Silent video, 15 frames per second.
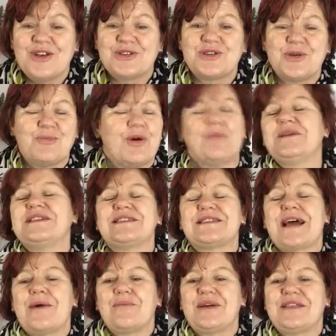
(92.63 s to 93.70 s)
So what we
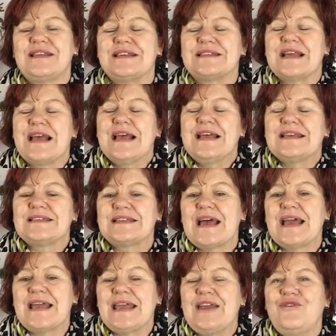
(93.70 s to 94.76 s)
start with is,
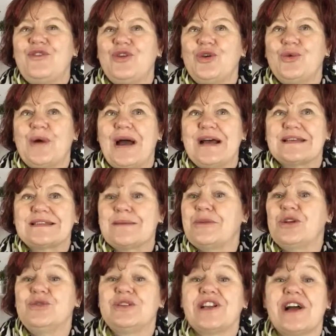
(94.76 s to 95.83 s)
say if you are
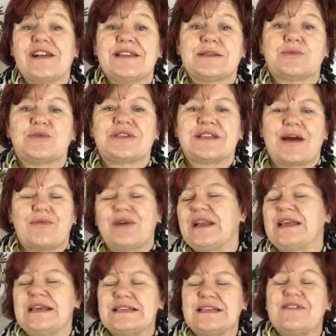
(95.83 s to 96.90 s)
somebody who charges, we'll start
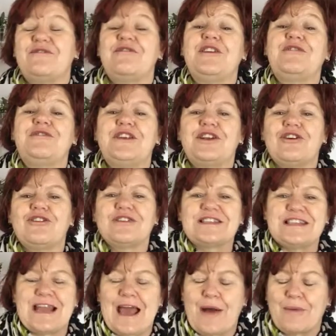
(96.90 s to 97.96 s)
really easy,
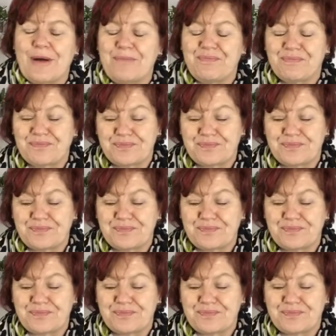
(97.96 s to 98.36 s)
$50 an hour.